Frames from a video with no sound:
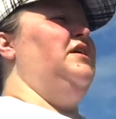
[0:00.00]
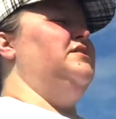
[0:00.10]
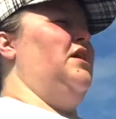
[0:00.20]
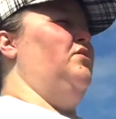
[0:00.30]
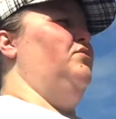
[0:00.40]

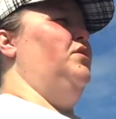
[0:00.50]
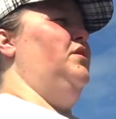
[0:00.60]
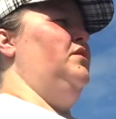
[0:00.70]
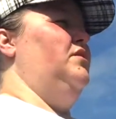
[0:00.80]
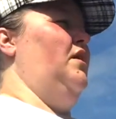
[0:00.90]
So
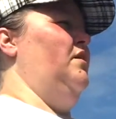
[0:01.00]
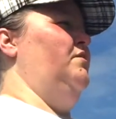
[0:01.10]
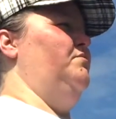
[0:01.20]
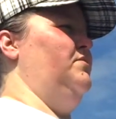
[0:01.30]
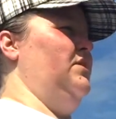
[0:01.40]

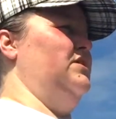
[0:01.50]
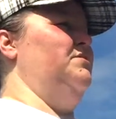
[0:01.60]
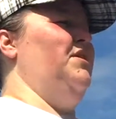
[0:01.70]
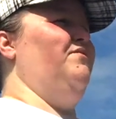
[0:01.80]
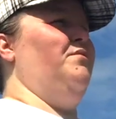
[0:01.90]
get
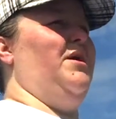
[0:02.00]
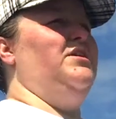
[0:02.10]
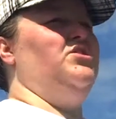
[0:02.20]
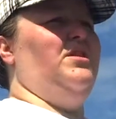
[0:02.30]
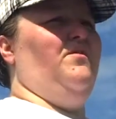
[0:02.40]
some
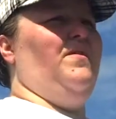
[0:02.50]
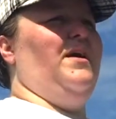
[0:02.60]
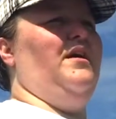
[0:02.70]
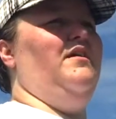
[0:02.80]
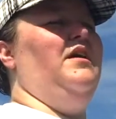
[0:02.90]
information over
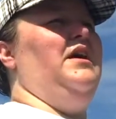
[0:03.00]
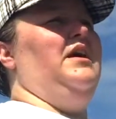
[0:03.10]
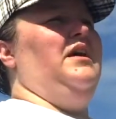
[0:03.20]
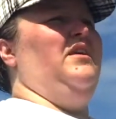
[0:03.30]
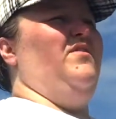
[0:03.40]
there,
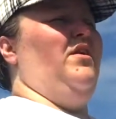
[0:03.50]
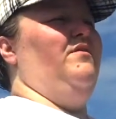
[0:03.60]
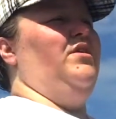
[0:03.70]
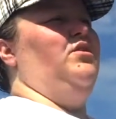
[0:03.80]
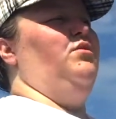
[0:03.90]
and if y'all
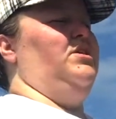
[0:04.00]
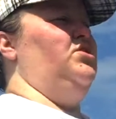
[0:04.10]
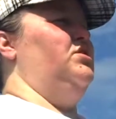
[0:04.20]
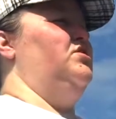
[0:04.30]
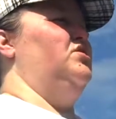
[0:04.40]
have any
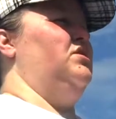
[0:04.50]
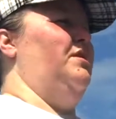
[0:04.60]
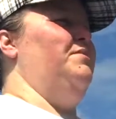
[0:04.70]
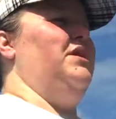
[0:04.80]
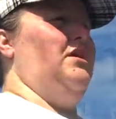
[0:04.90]
questions, just let me